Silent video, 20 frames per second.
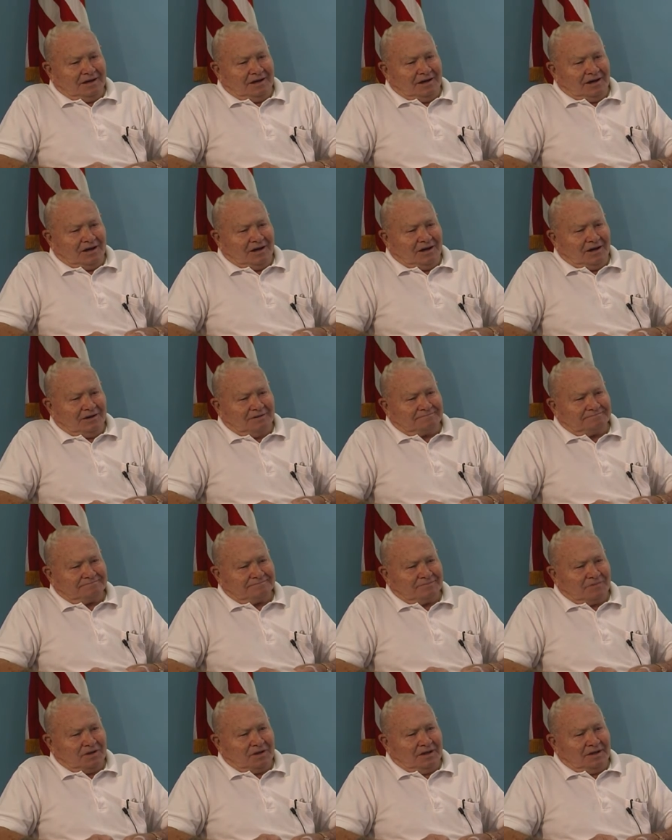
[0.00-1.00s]
Um,
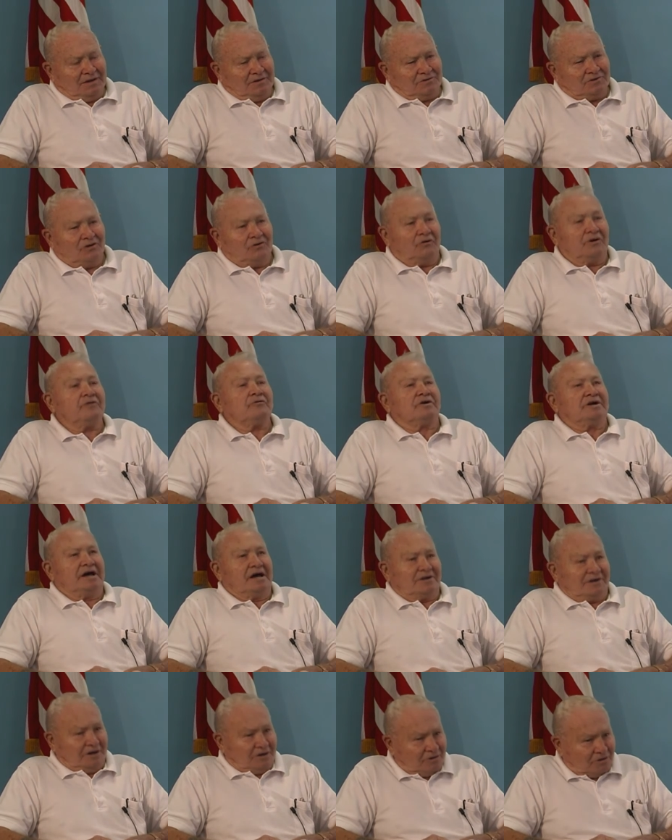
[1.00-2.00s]
we were
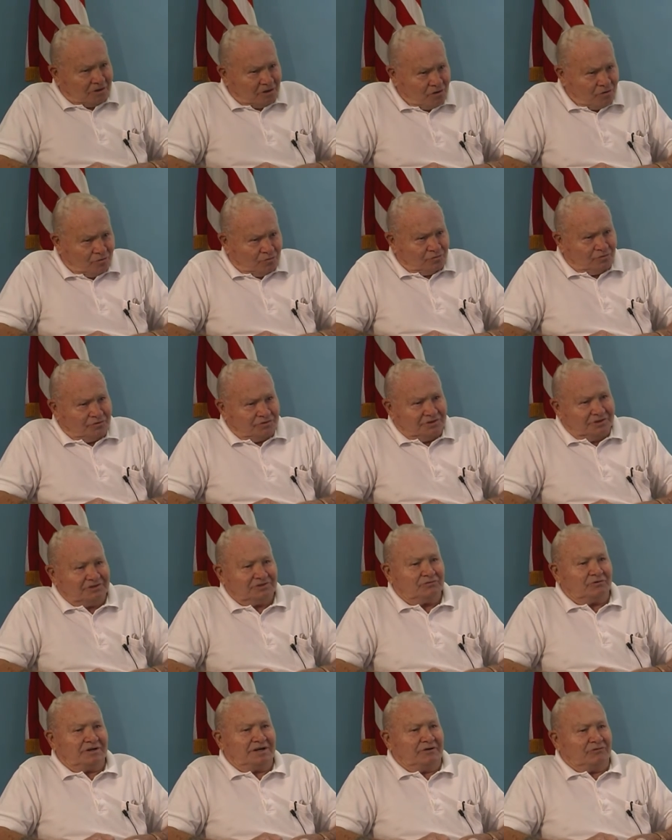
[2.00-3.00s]
down at Garonne
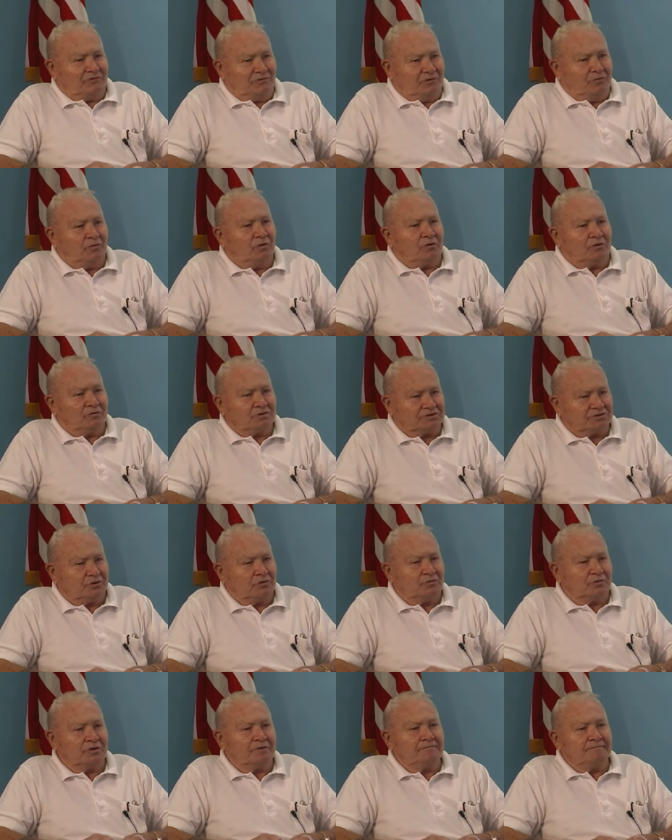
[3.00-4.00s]
is when, when the war was
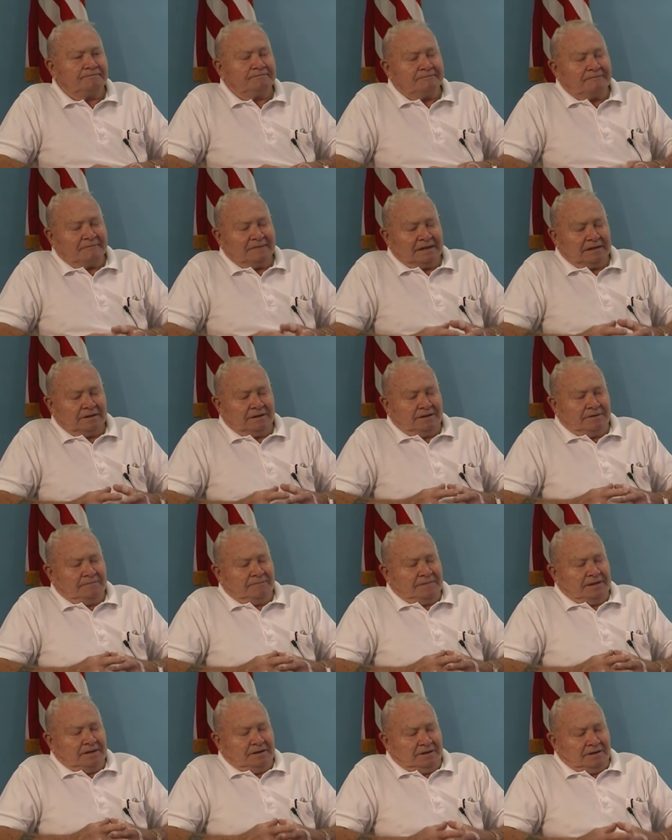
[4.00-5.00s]
over. See.
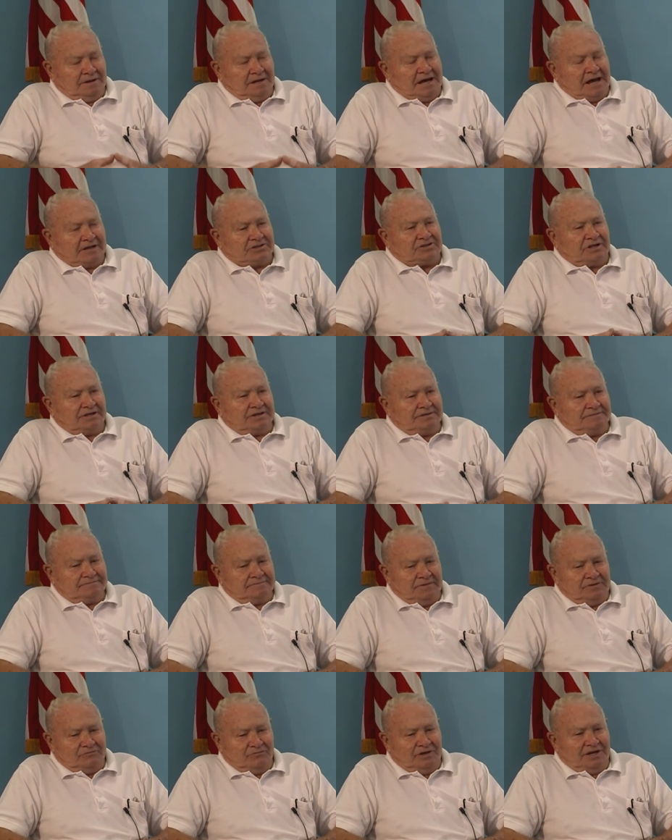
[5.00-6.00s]
Actually,
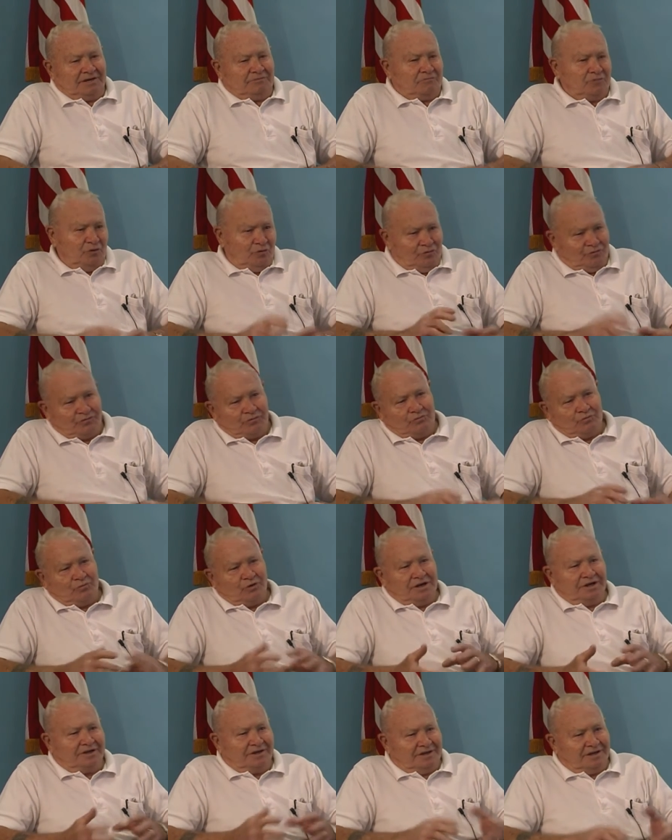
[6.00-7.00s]
we had moved from
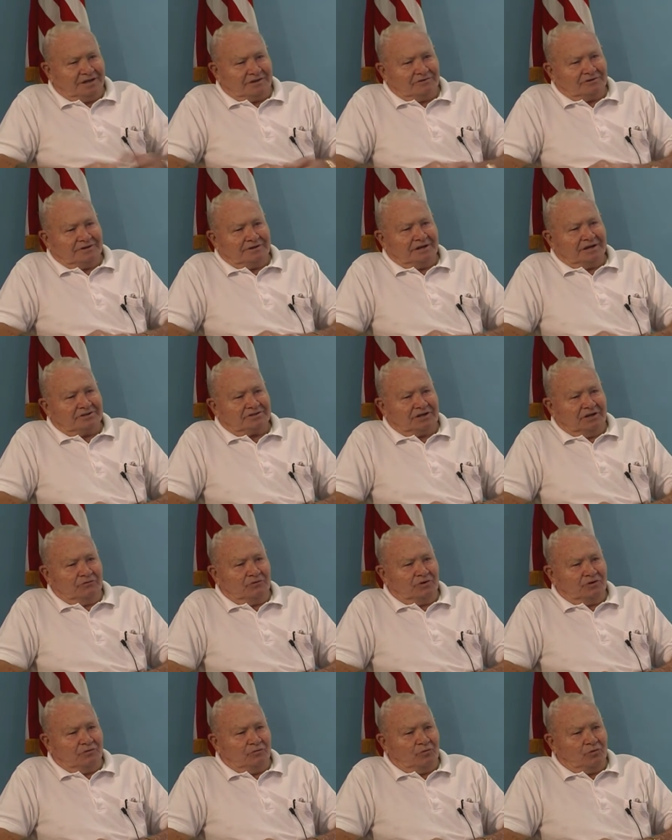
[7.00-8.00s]
one to the other, and actually
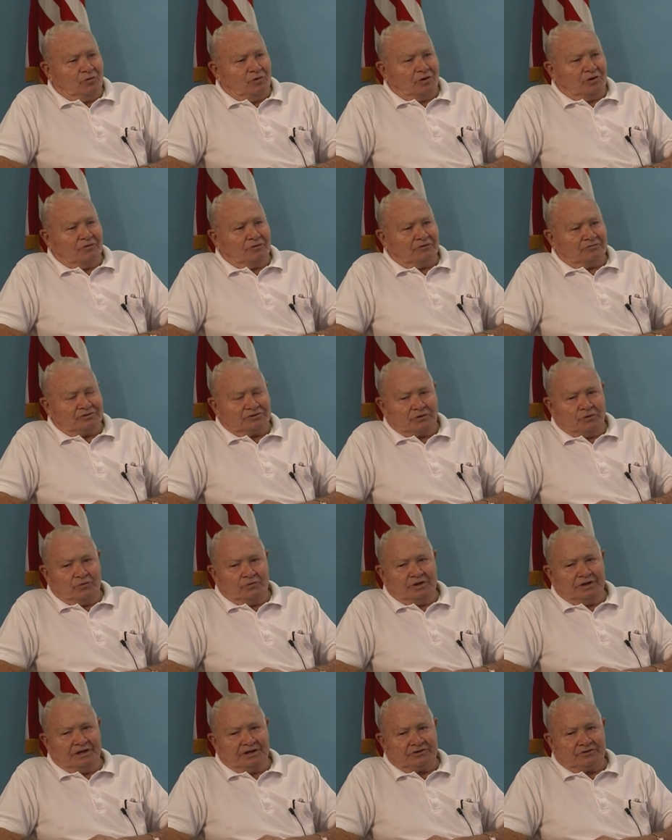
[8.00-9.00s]
when the sure. war was
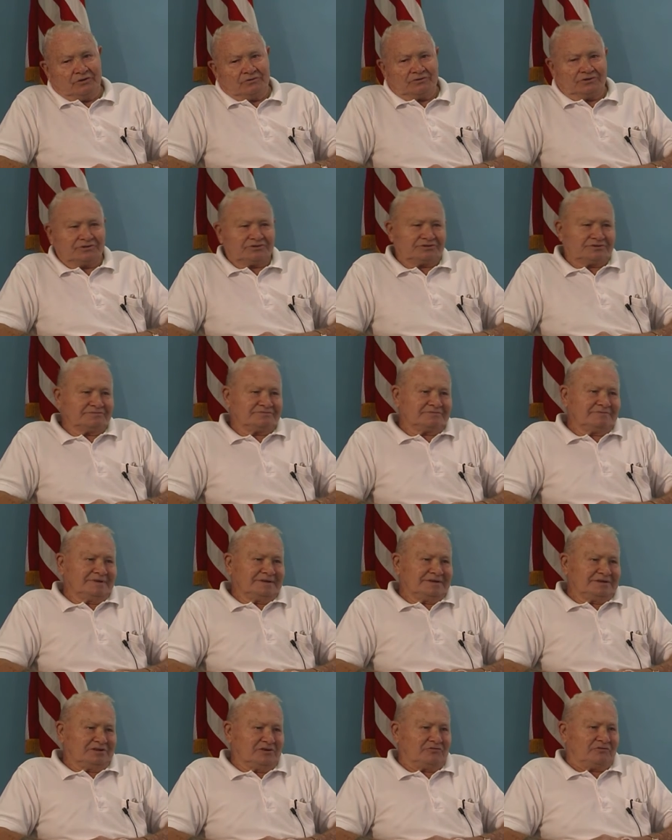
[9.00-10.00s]
over and they told us
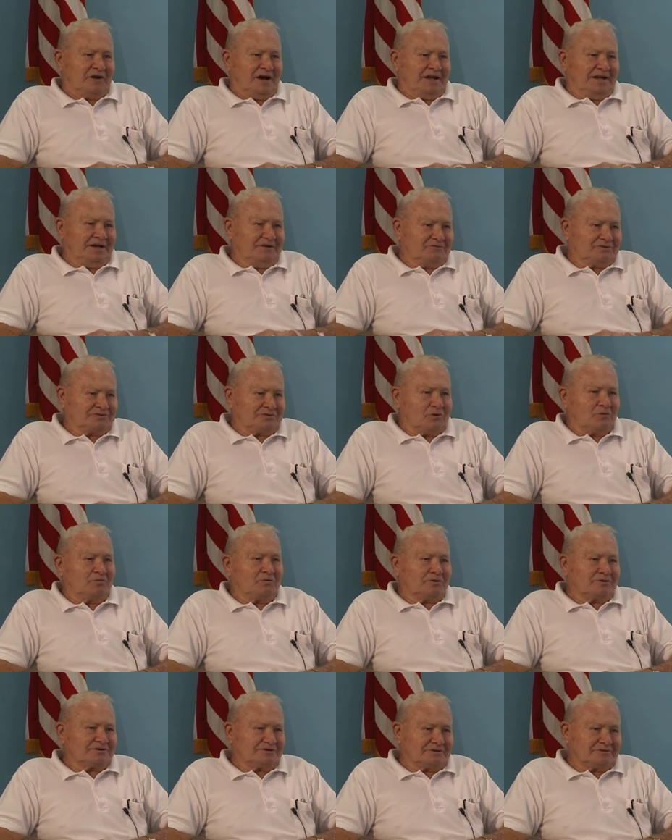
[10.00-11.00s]
the fighting was
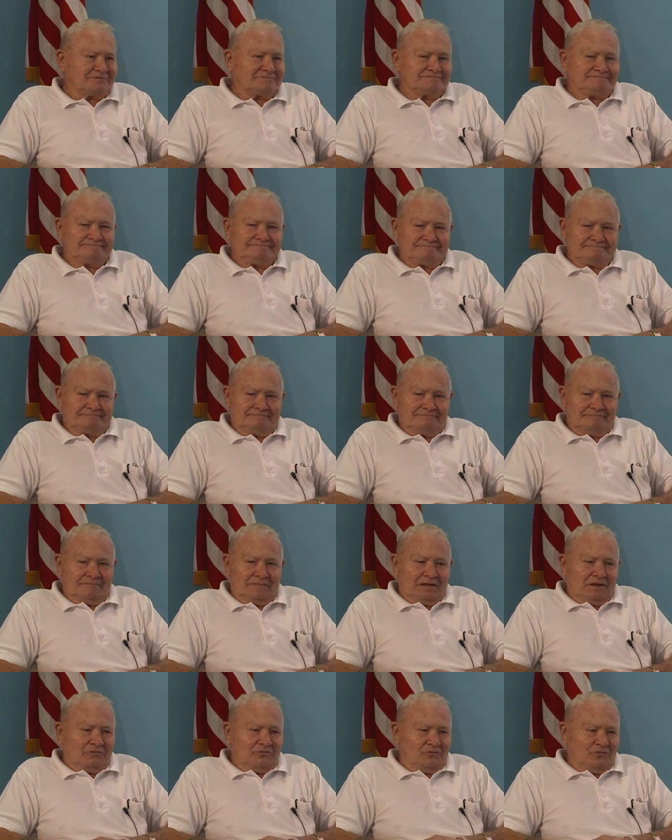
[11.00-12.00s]
over, so
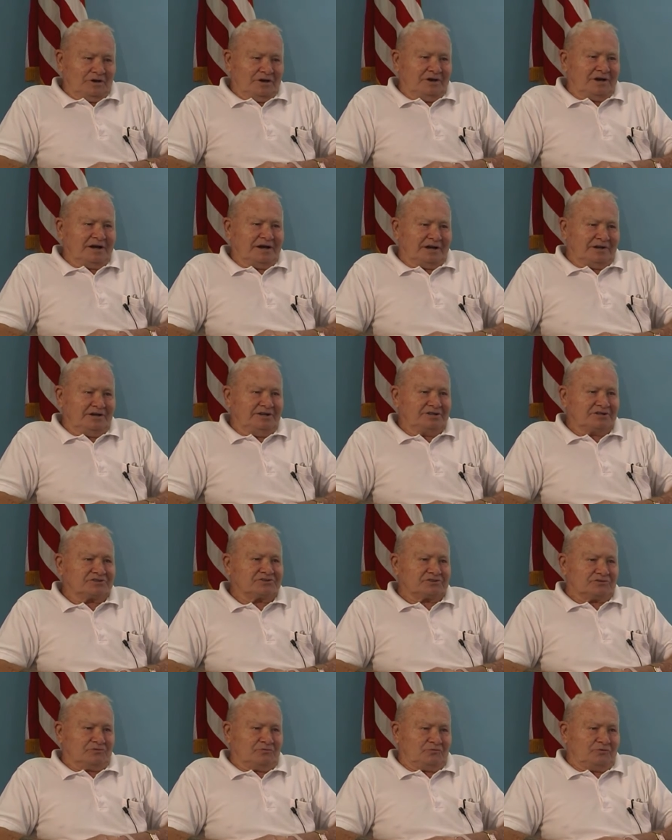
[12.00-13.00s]
we had
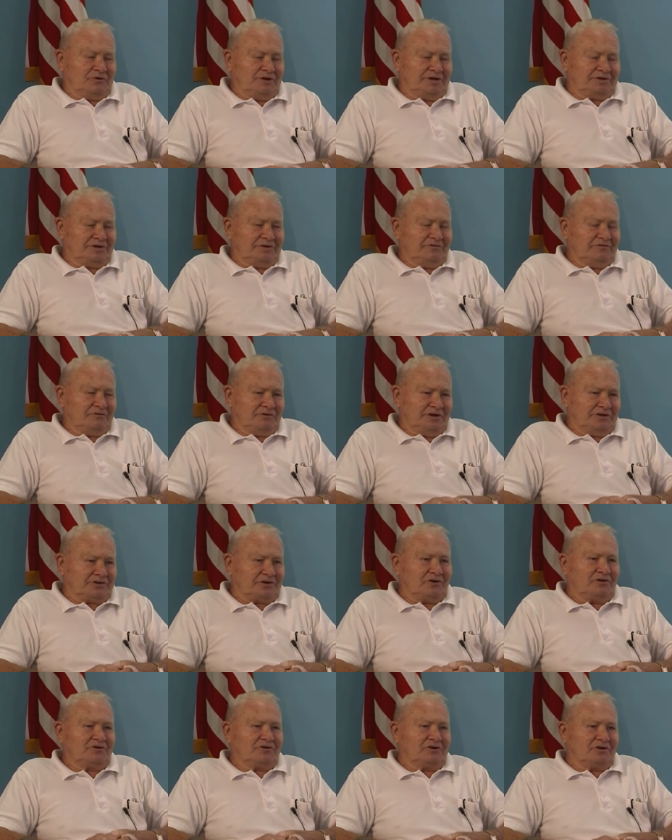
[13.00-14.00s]
just re-
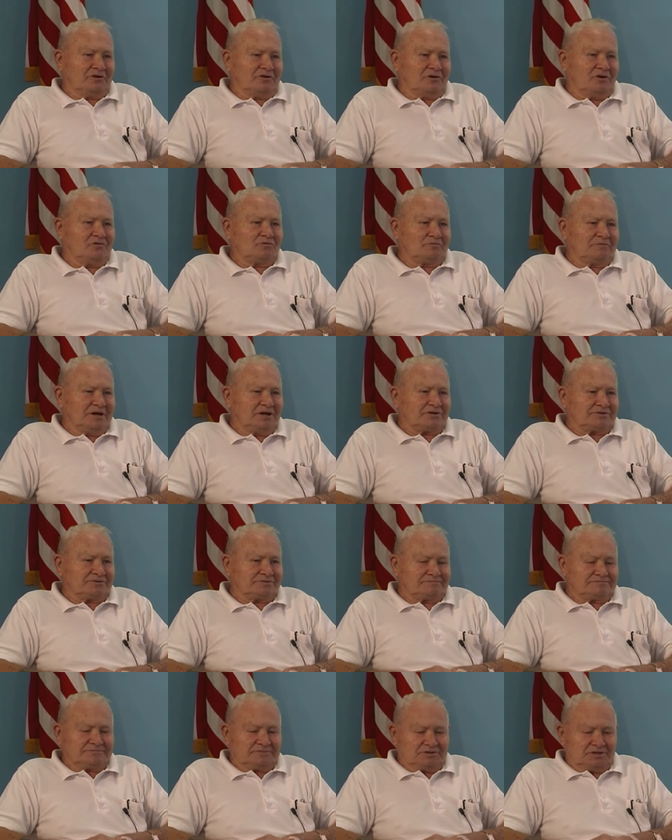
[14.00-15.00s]
to Groen,
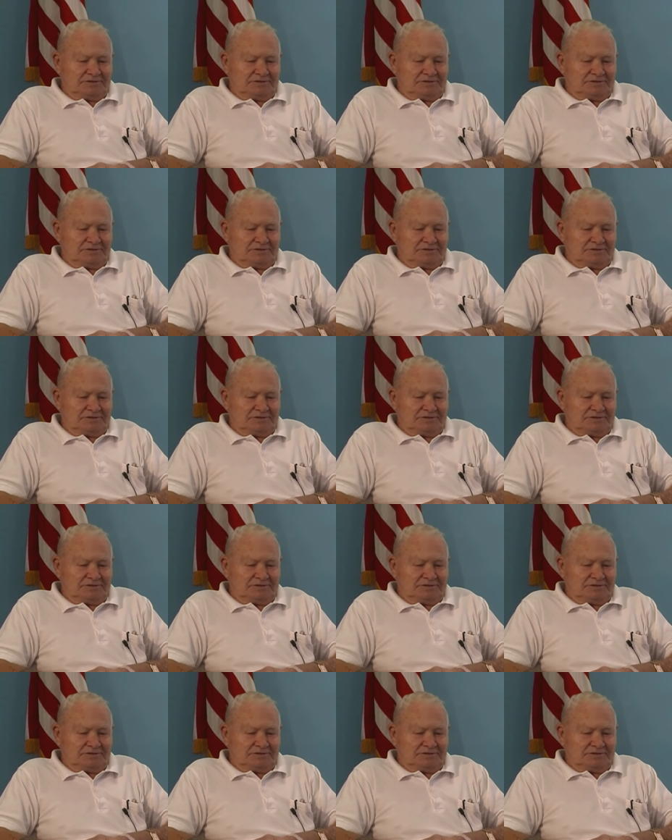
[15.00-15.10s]
Belgium.